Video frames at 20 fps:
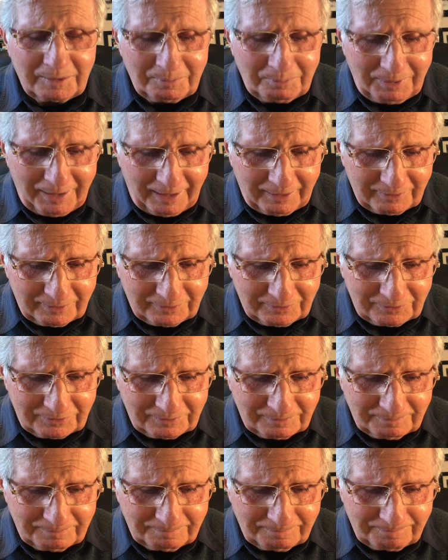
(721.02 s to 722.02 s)
in Paris.
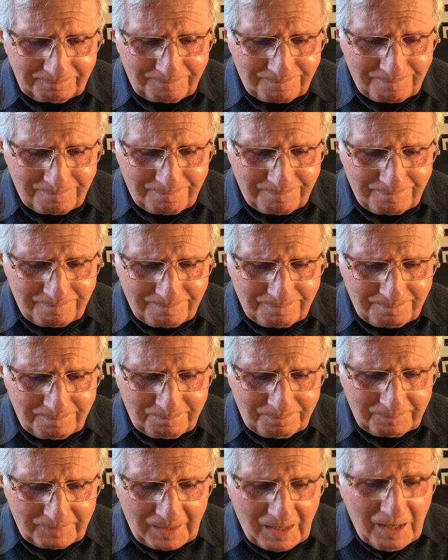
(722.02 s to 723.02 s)

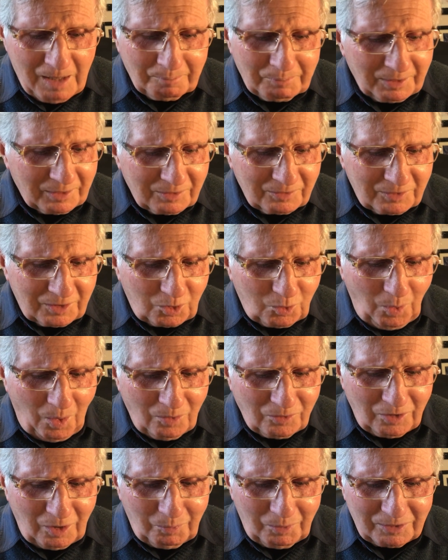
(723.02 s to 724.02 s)
But the
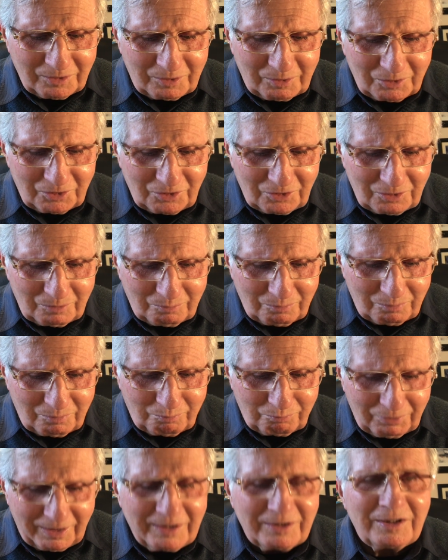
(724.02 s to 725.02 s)
quote I want to
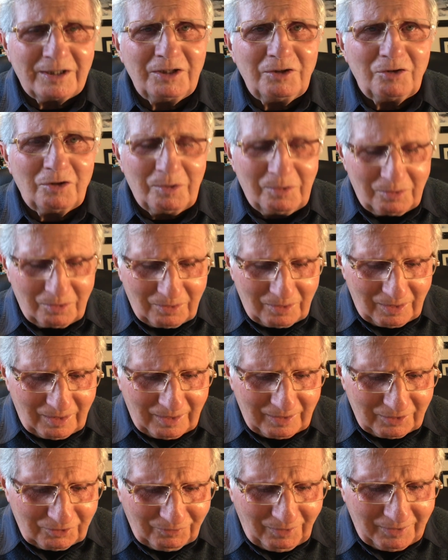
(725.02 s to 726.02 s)
bring to you
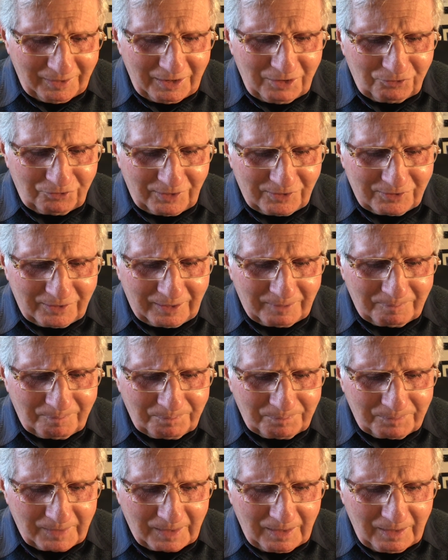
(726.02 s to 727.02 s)
is very interesting.
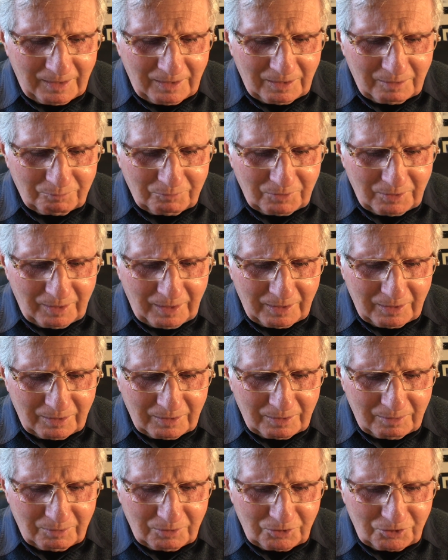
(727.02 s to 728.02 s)

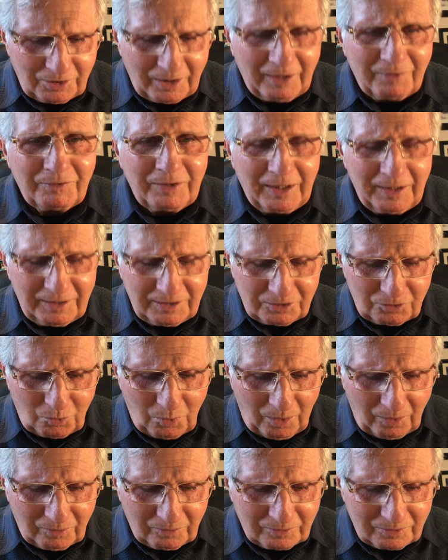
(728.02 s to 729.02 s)
JF Kennedy's
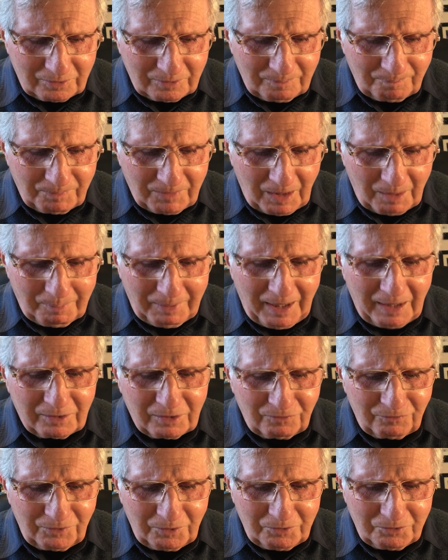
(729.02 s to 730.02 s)
quote about
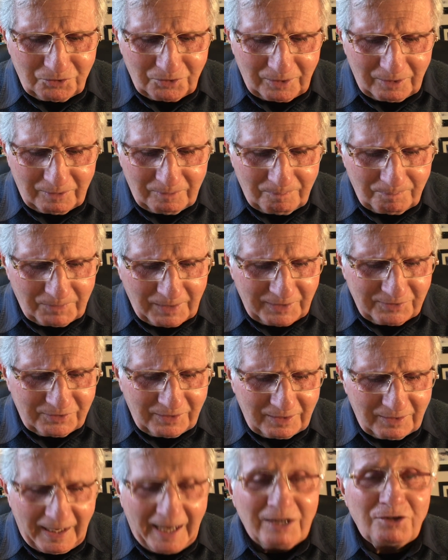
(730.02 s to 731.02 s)
the future. He
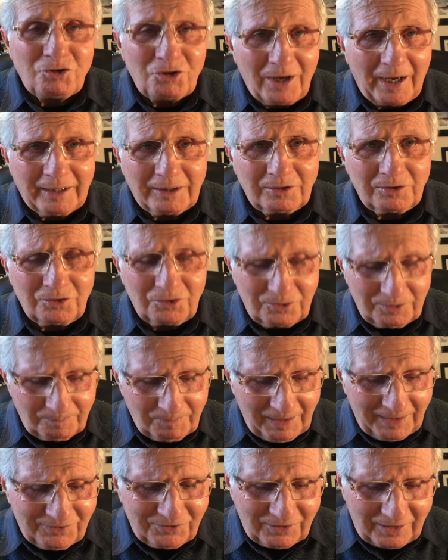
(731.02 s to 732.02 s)
said, and change.
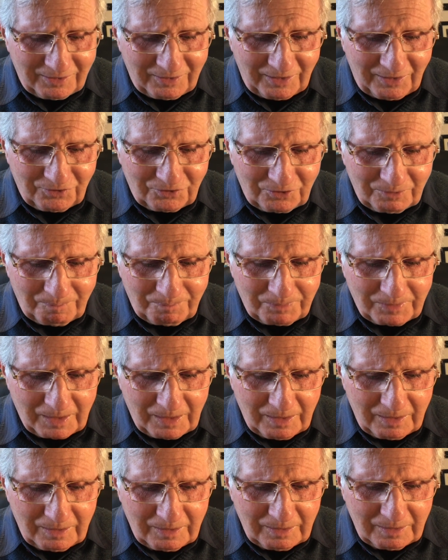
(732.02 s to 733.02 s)
He said this:
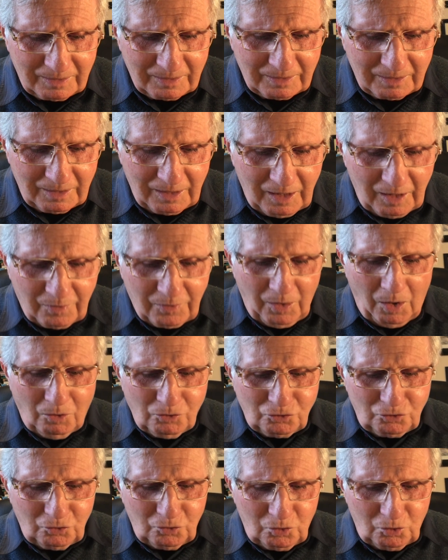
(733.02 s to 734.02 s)

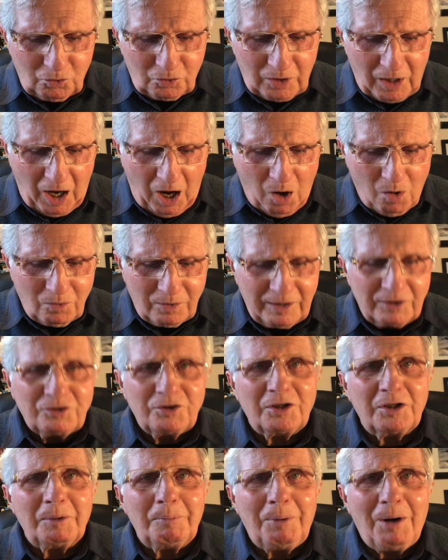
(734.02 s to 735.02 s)
those who look only
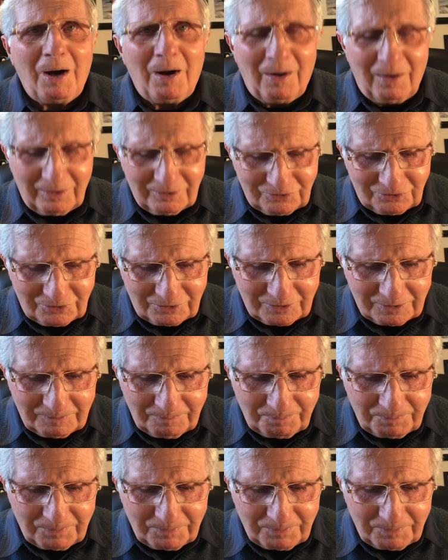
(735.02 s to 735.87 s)
to the past